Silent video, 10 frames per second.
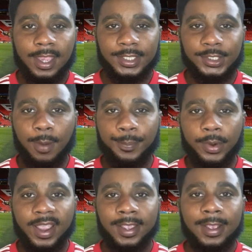It's your
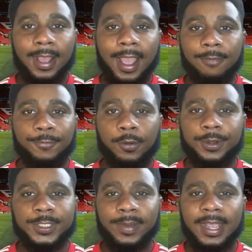boy,
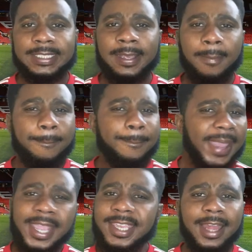Ivorian Spice,
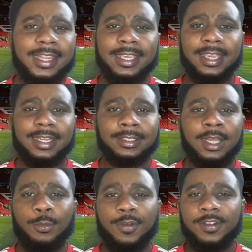back at it again
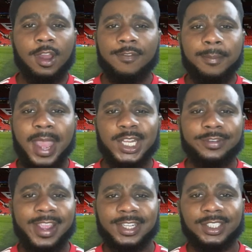with another match
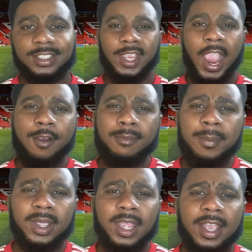reaction. And
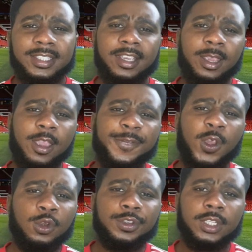remember guys, if
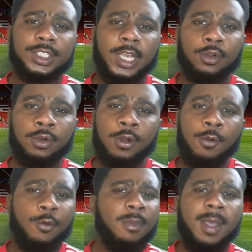you're new to the channel,
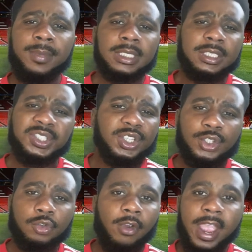remember to
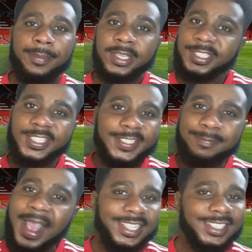subscribe,
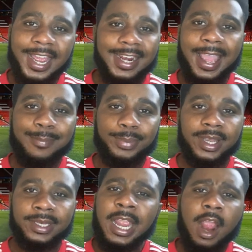smash that like
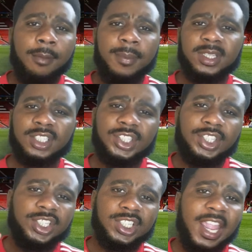button, and remember to
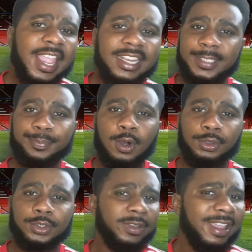share this
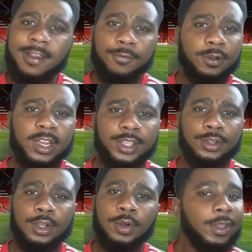post to everyone that
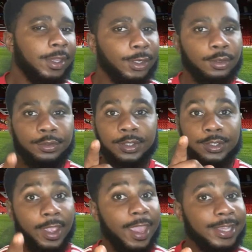you know, including
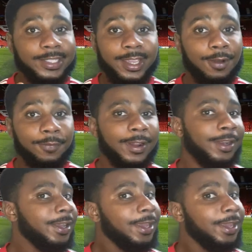your ex-girlfriend